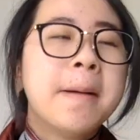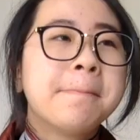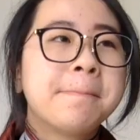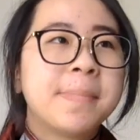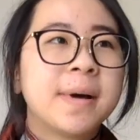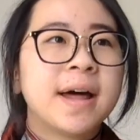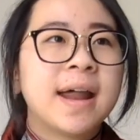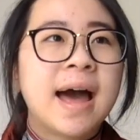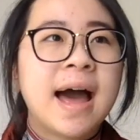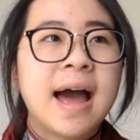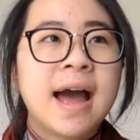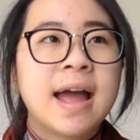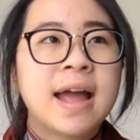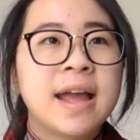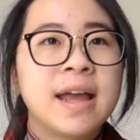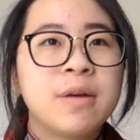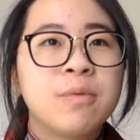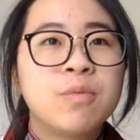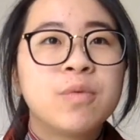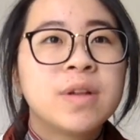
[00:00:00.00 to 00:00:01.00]
but
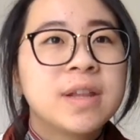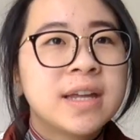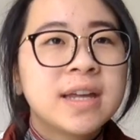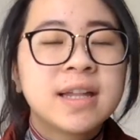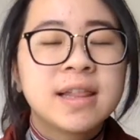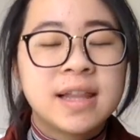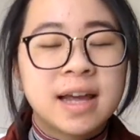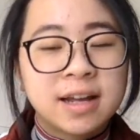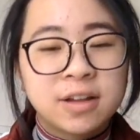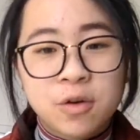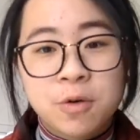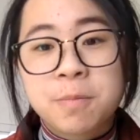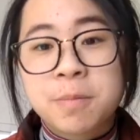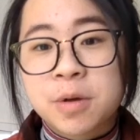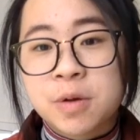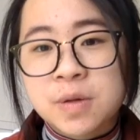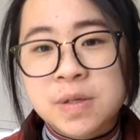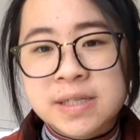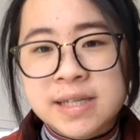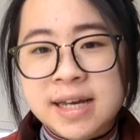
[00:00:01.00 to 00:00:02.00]
I really like their
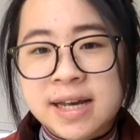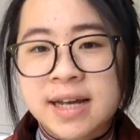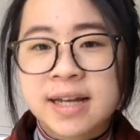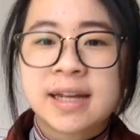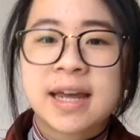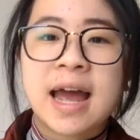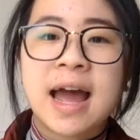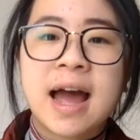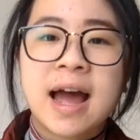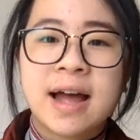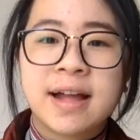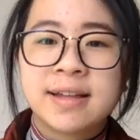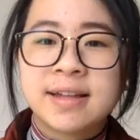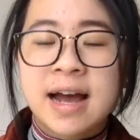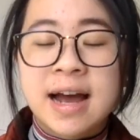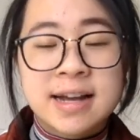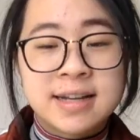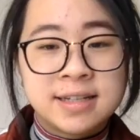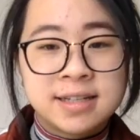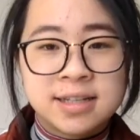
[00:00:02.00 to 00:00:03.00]
music, and
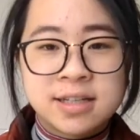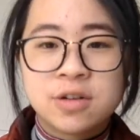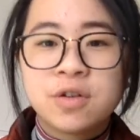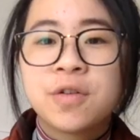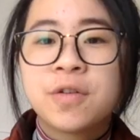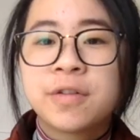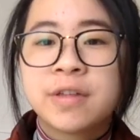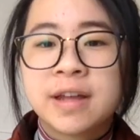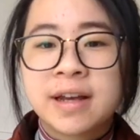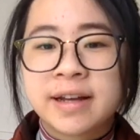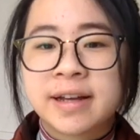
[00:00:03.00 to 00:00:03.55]
I still